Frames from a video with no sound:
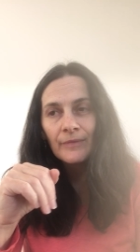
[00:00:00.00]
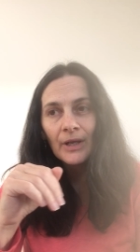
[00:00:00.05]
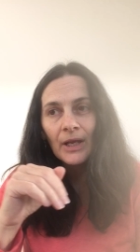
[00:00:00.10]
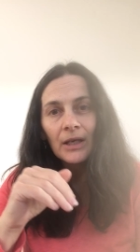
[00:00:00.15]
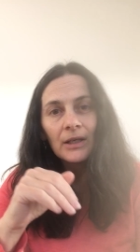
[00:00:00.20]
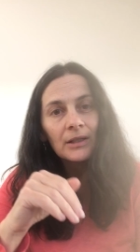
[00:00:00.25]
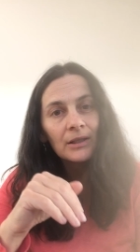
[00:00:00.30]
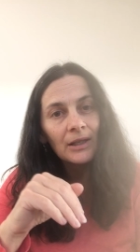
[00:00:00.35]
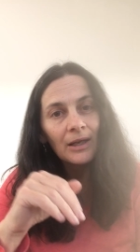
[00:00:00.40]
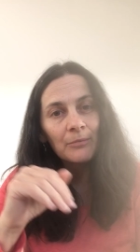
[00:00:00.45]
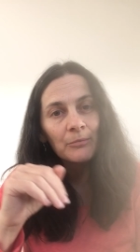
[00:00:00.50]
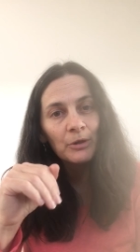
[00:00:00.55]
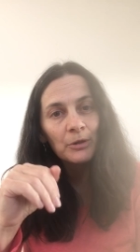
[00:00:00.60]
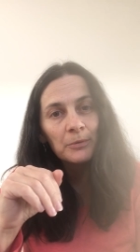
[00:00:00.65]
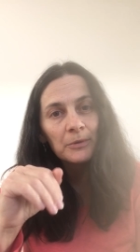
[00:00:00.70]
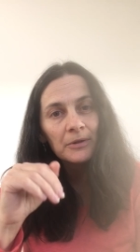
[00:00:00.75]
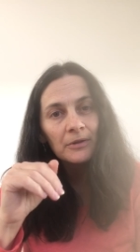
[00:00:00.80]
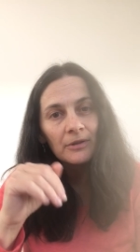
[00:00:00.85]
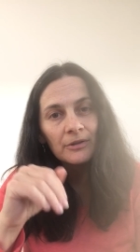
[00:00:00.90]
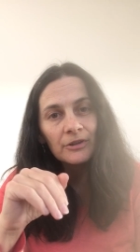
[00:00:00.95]
And in that
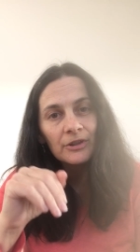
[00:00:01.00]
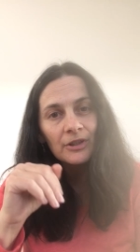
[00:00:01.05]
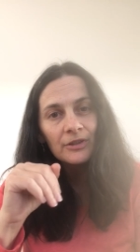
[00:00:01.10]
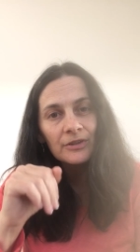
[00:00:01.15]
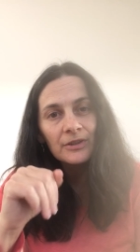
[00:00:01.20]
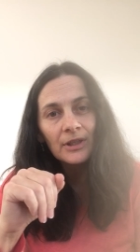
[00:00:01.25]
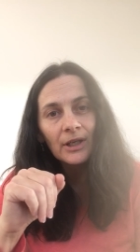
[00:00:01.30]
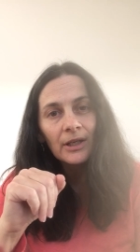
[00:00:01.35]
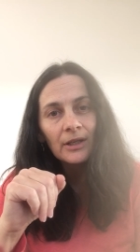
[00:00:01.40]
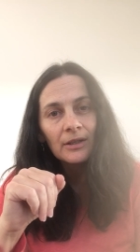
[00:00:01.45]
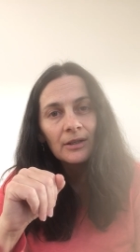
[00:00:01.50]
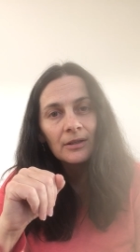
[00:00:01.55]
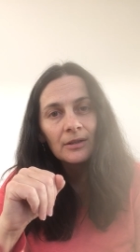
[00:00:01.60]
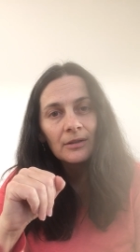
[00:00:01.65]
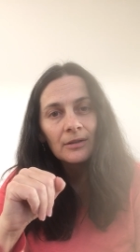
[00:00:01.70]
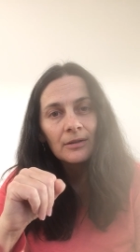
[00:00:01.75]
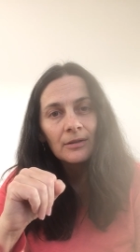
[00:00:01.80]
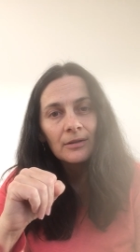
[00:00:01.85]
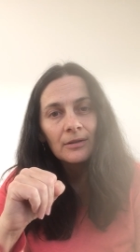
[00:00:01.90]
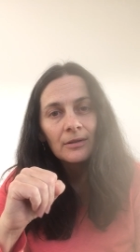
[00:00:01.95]
moment, I just said,
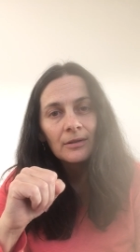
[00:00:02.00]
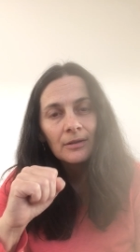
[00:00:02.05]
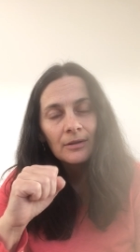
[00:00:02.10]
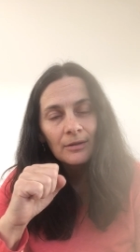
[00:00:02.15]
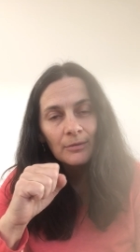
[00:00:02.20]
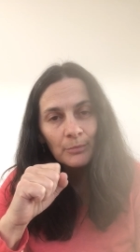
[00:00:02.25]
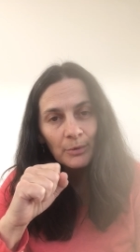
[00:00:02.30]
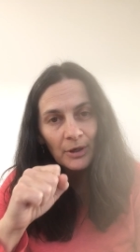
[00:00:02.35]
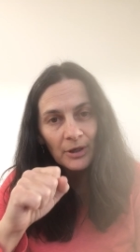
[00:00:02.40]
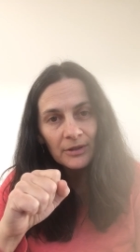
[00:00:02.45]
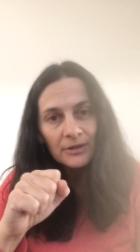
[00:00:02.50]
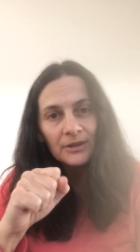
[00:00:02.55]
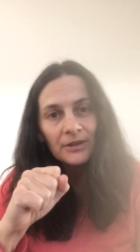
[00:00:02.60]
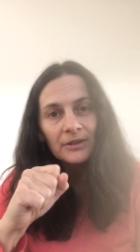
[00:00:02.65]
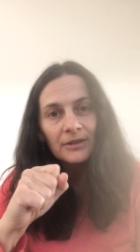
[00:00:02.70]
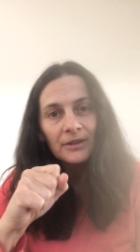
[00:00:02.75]
Pass the